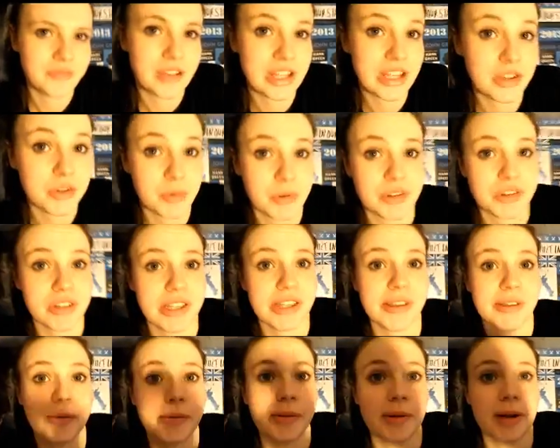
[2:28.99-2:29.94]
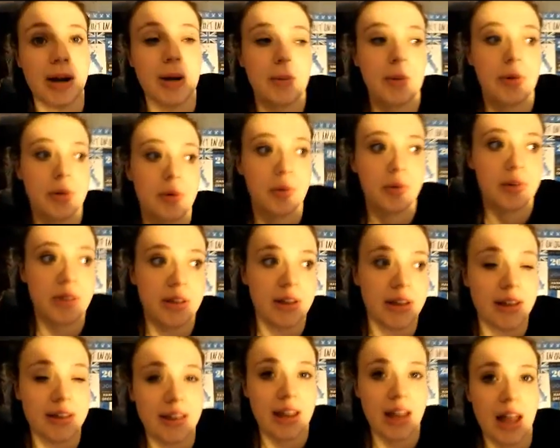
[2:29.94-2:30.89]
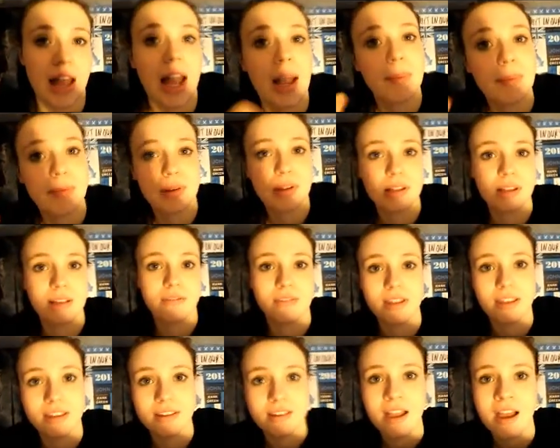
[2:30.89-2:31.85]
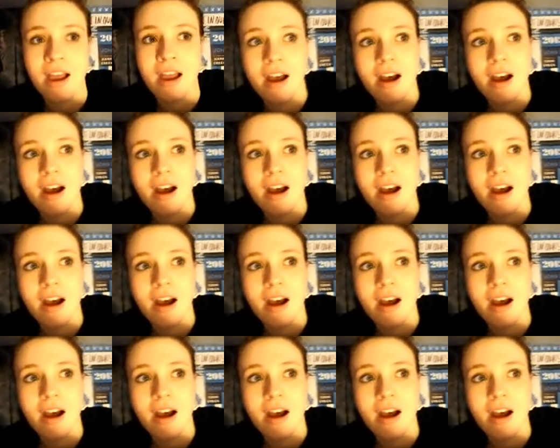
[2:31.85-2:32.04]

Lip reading: finished watching Harry Potter and the Order of the Phoenix, and I absolutely love this.